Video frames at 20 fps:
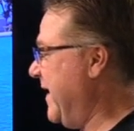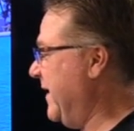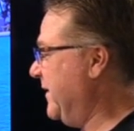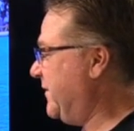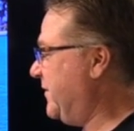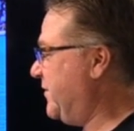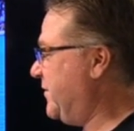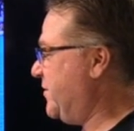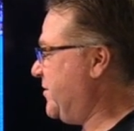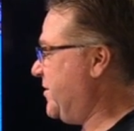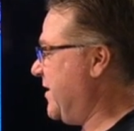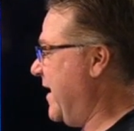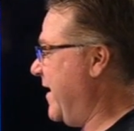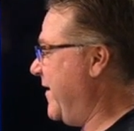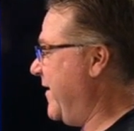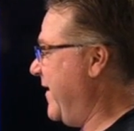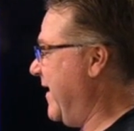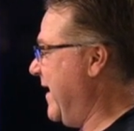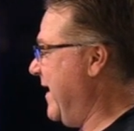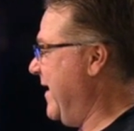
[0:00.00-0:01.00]
Peach,
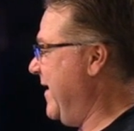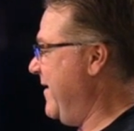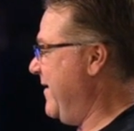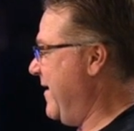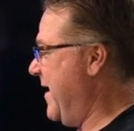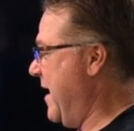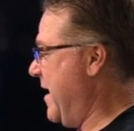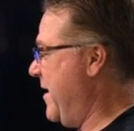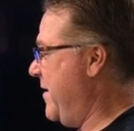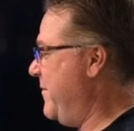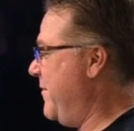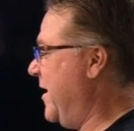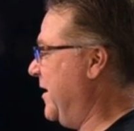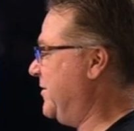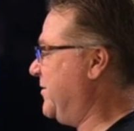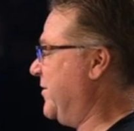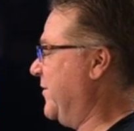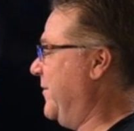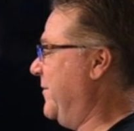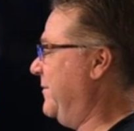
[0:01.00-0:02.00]
cherry, and a
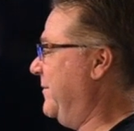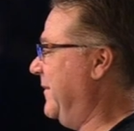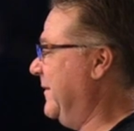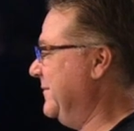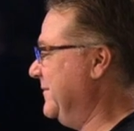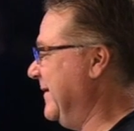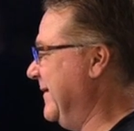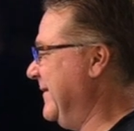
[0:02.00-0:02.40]
mushroom.